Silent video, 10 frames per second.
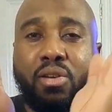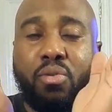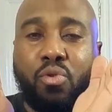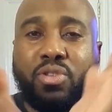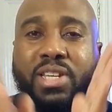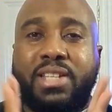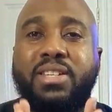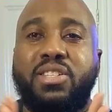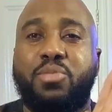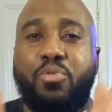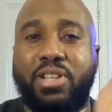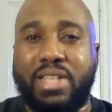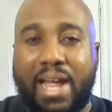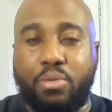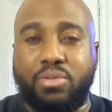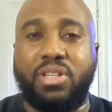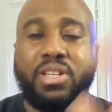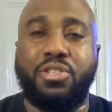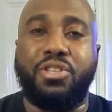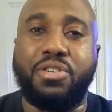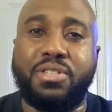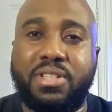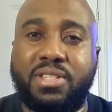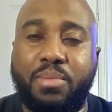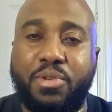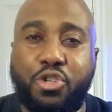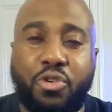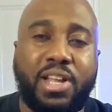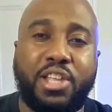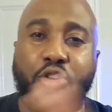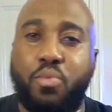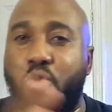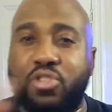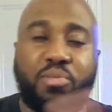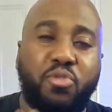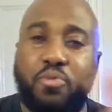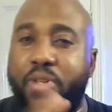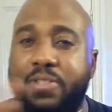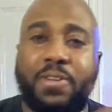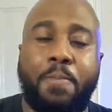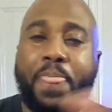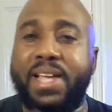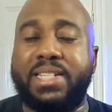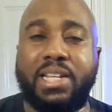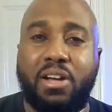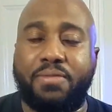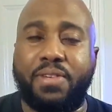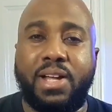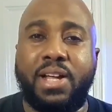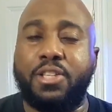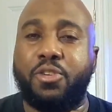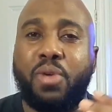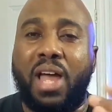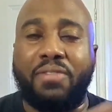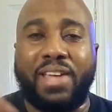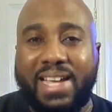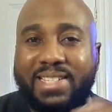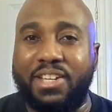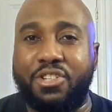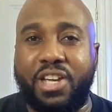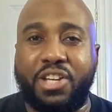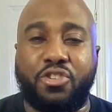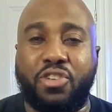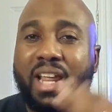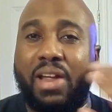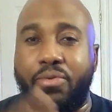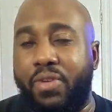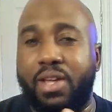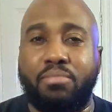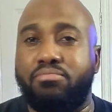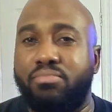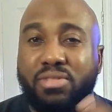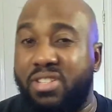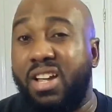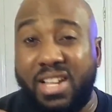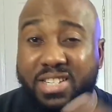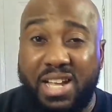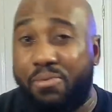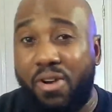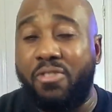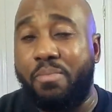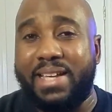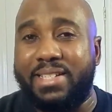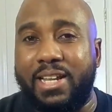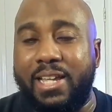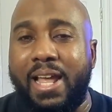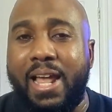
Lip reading: rotates and spreads out into your system, ensuring that your water movement is enough to have gas exchange so that everything can start thriving, basically.